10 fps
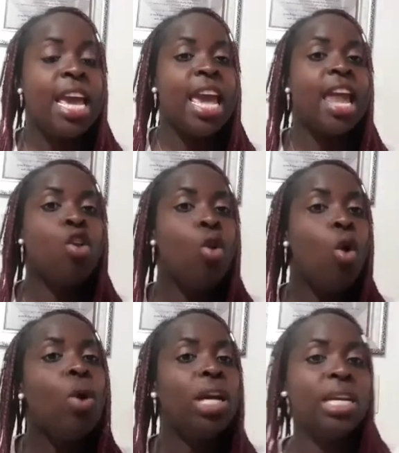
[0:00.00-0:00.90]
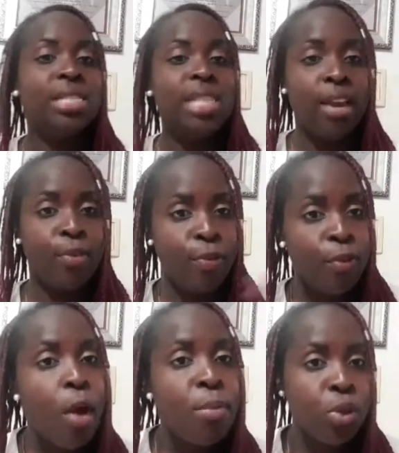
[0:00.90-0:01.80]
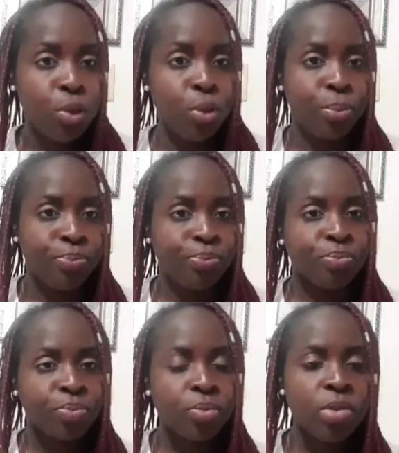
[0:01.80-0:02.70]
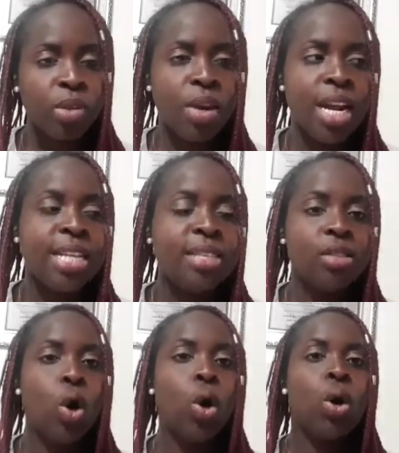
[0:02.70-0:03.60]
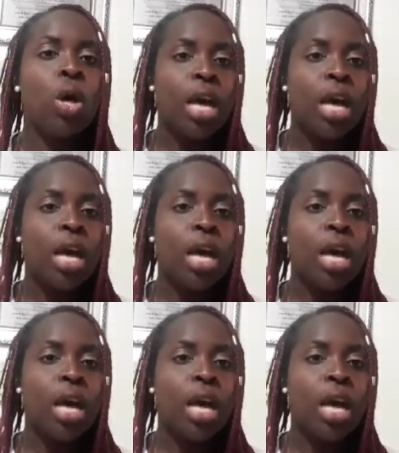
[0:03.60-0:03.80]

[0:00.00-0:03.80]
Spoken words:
and no one can take it from you. Right? So,